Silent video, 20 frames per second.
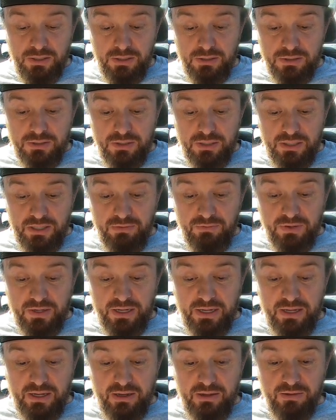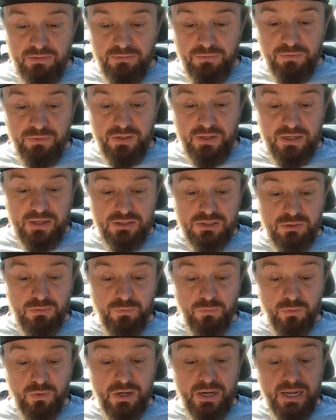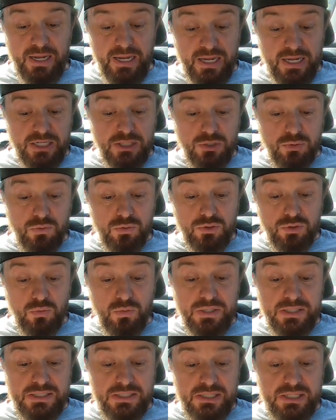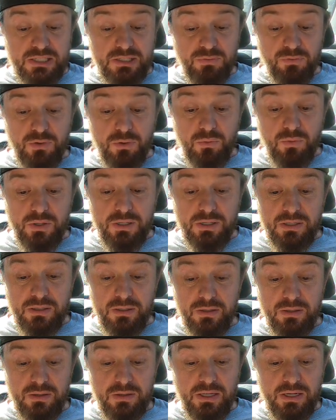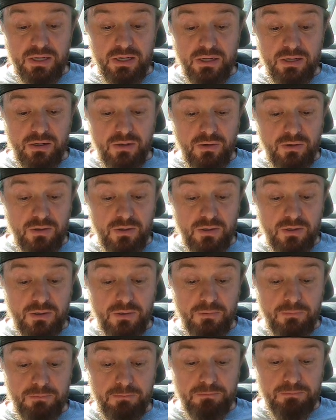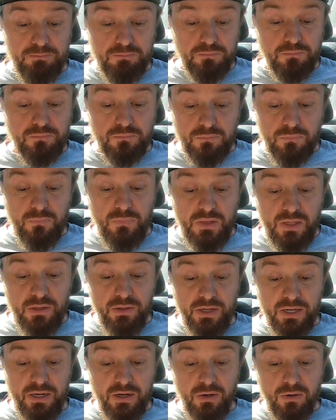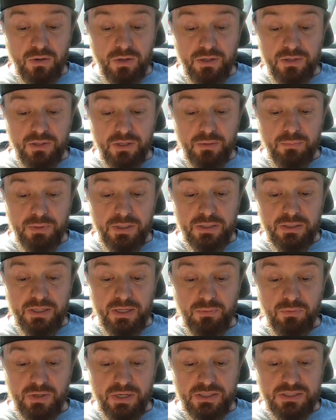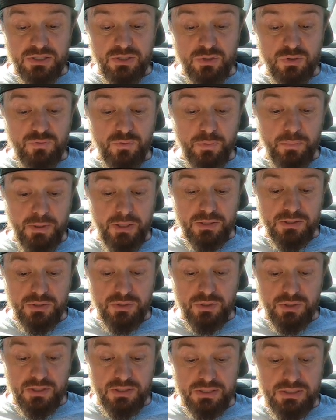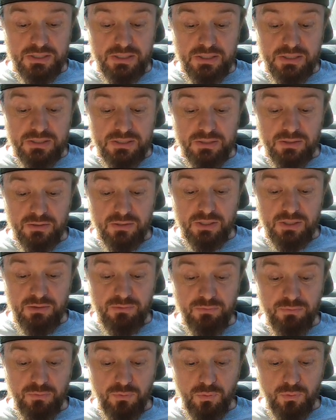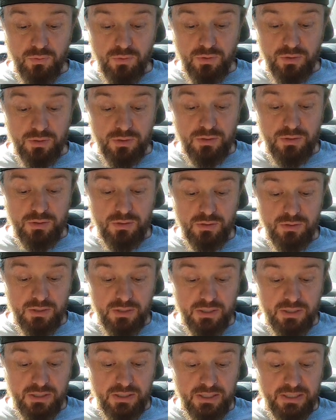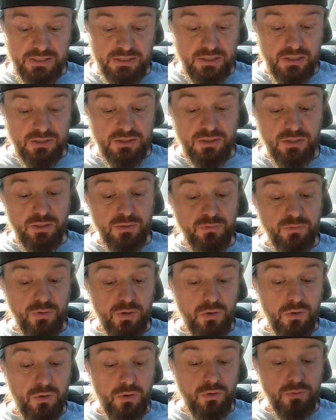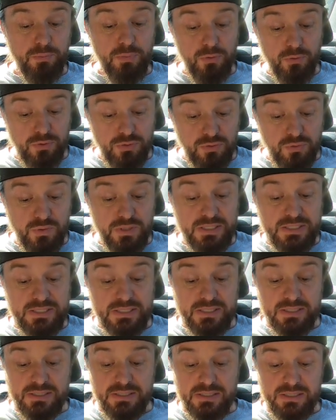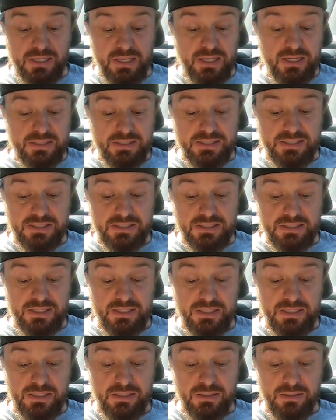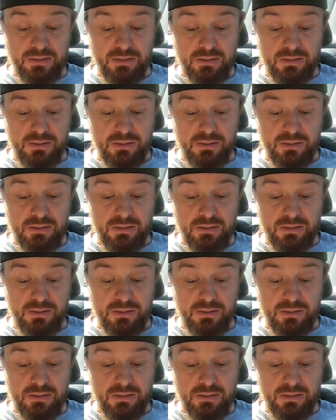Do they even have, yeah, so for an actual 26-foot one, they are on there. But yeah, when I search for box trucks, it is looking for, I tell it to look for all, both 26 and 16.